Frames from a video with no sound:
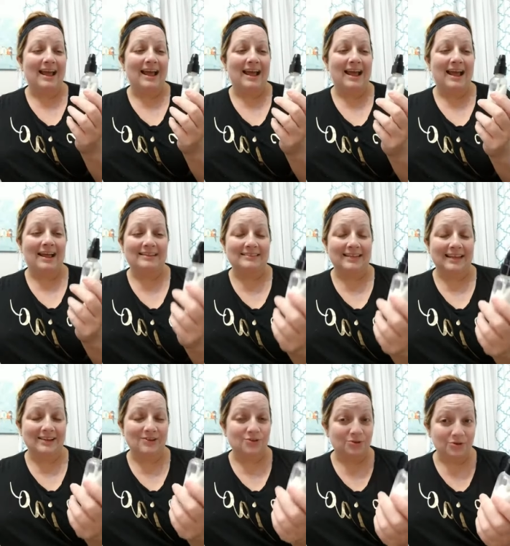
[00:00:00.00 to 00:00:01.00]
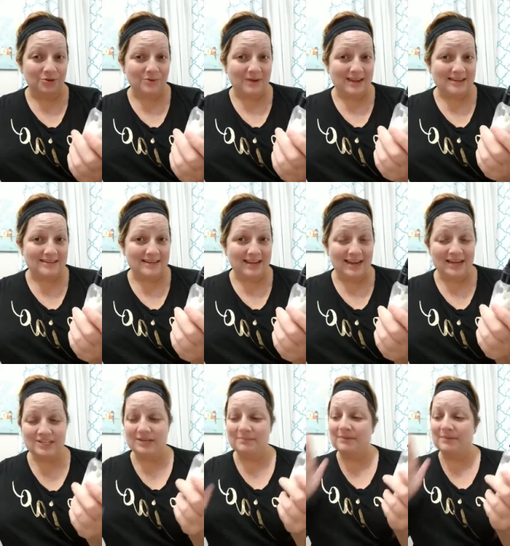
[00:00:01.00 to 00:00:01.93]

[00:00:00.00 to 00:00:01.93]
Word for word: has true anti-aging